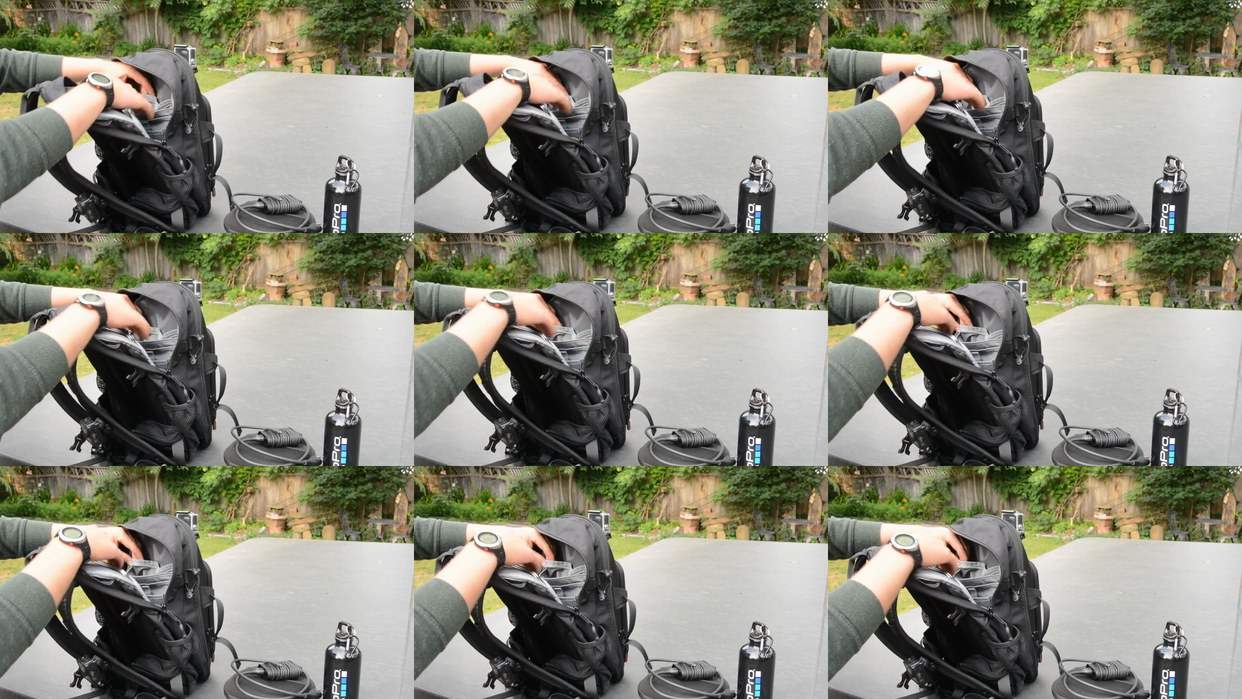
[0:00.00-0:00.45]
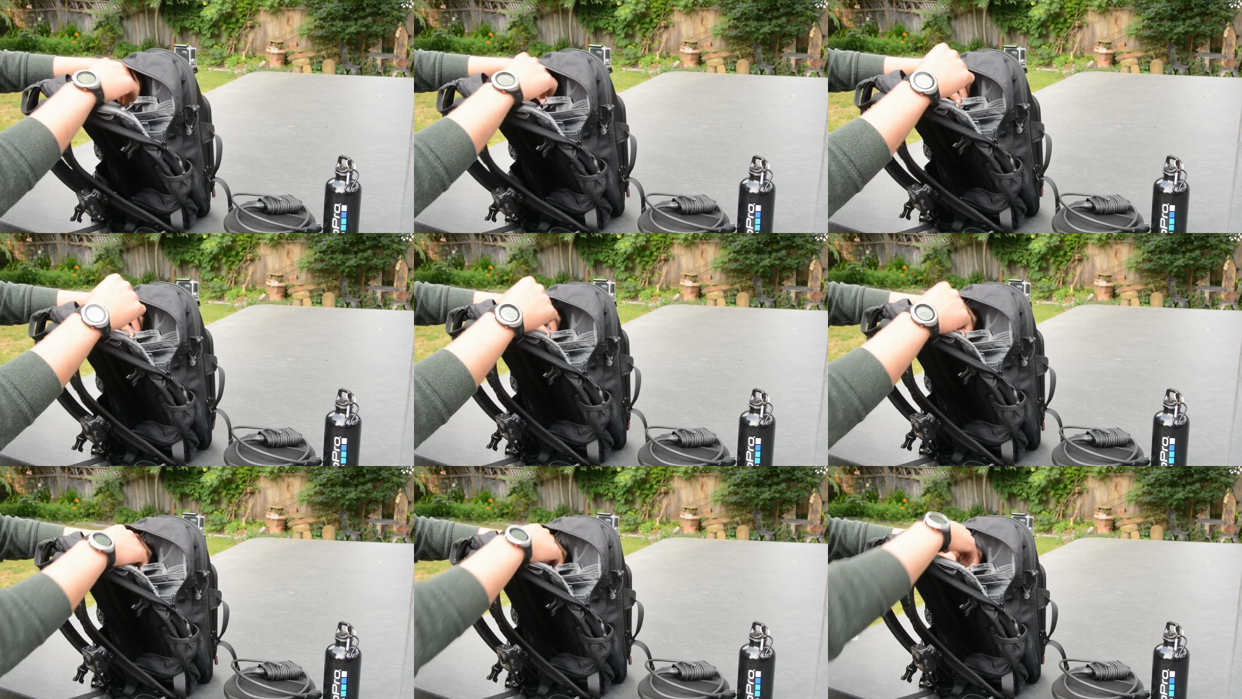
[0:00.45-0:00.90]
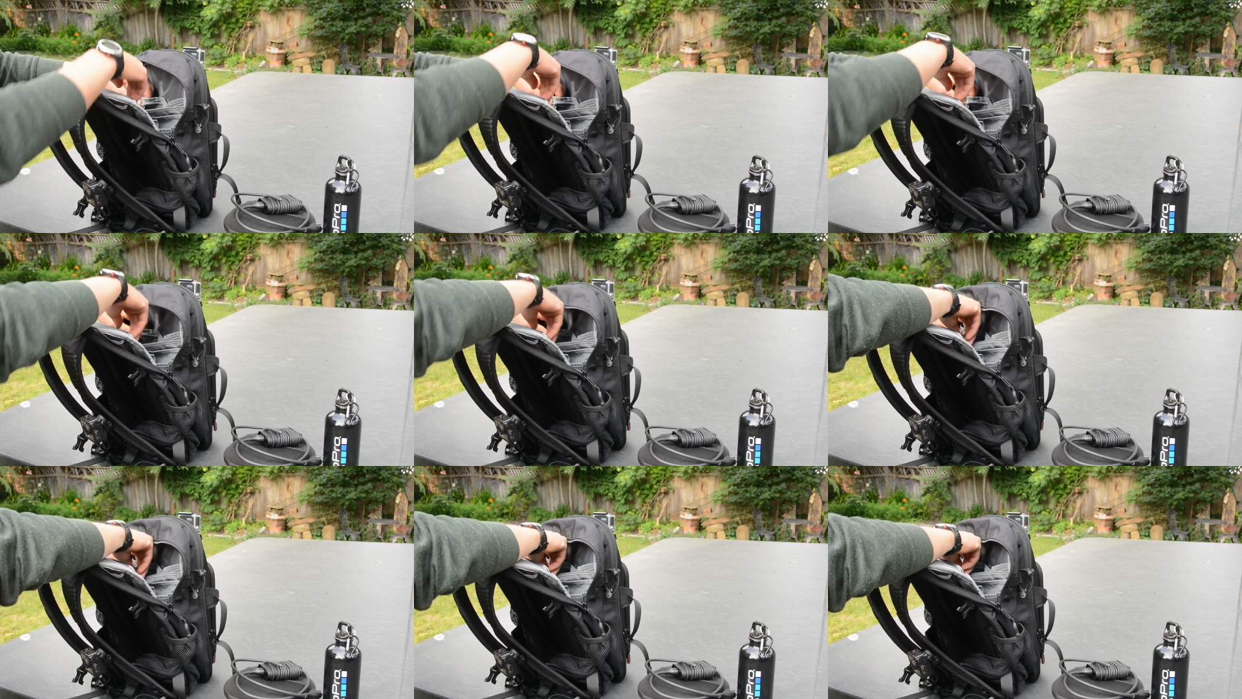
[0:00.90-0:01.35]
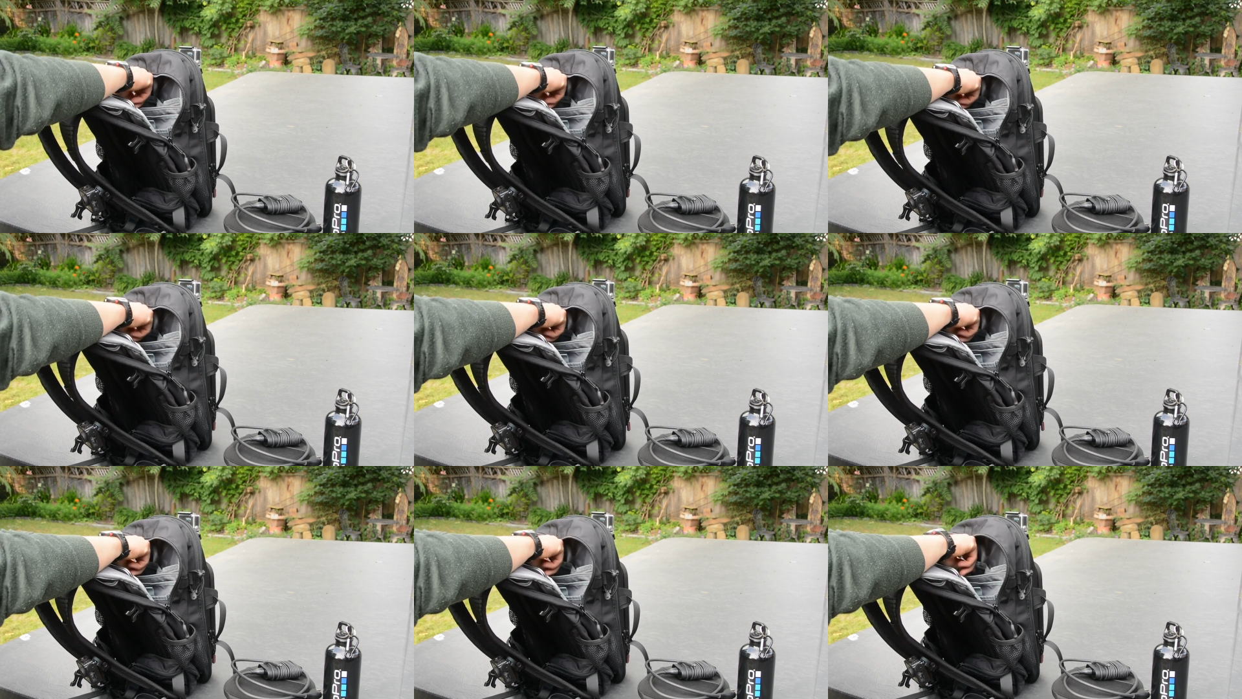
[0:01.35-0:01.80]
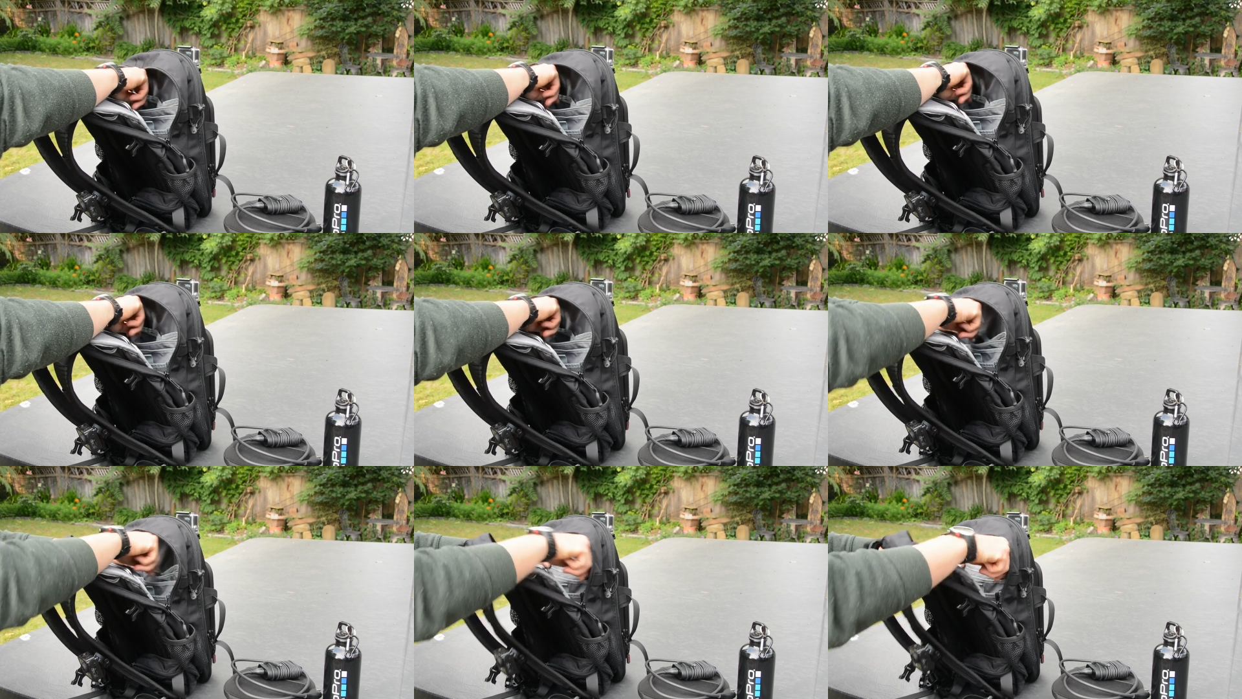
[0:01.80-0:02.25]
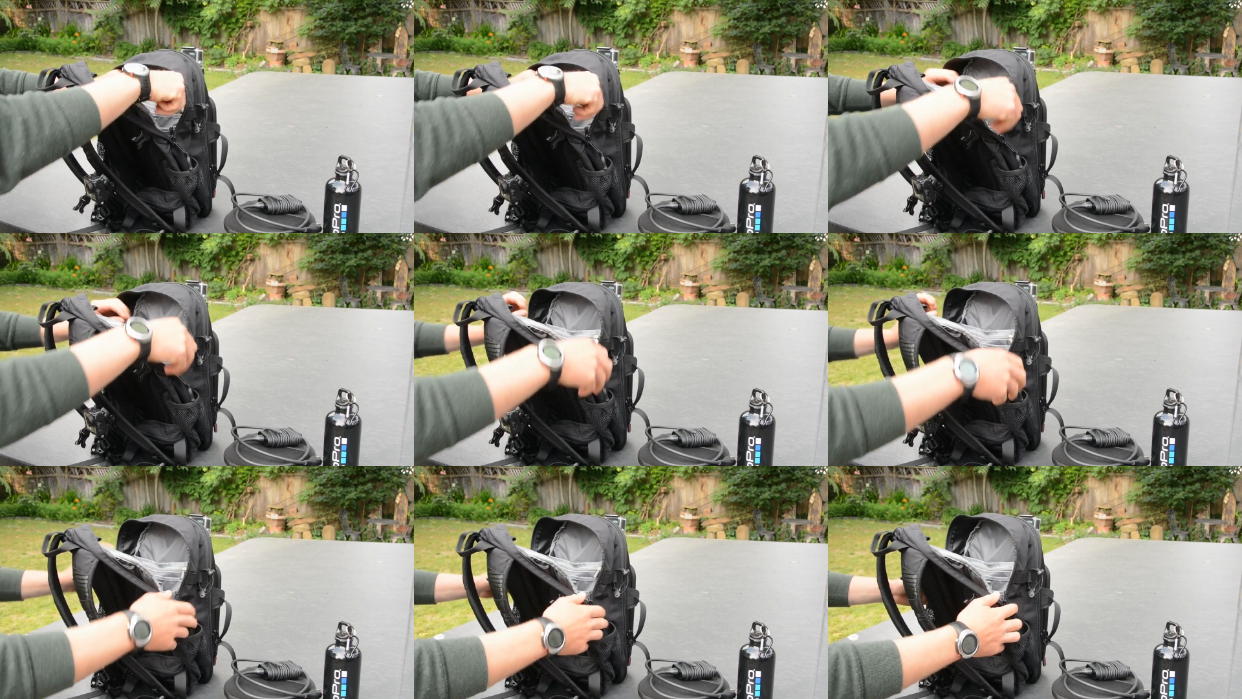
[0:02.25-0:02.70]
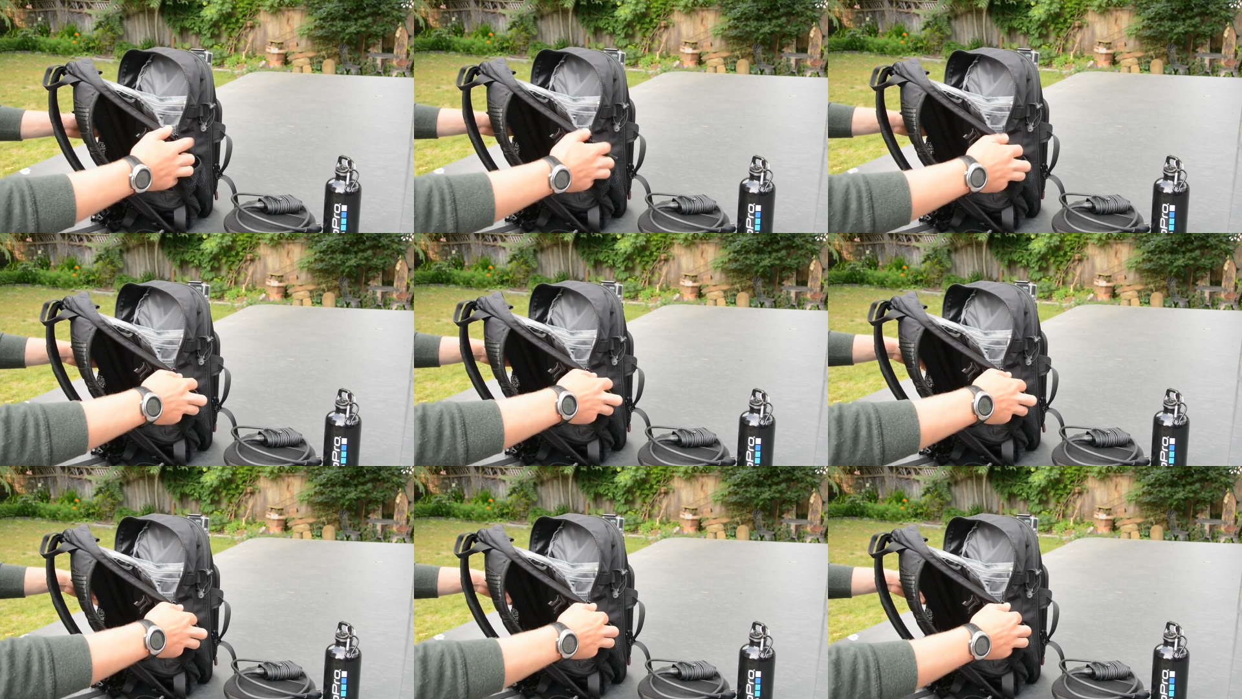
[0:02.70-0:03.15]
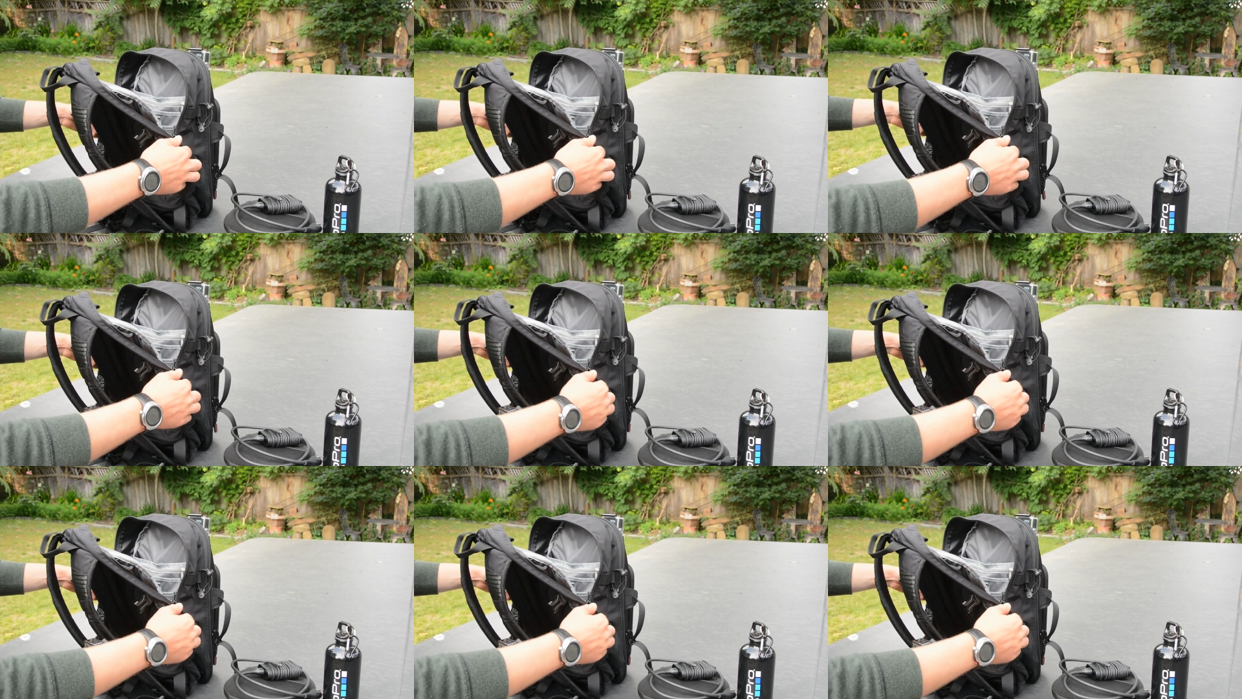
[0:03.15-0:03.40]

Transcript: (no speaker visible)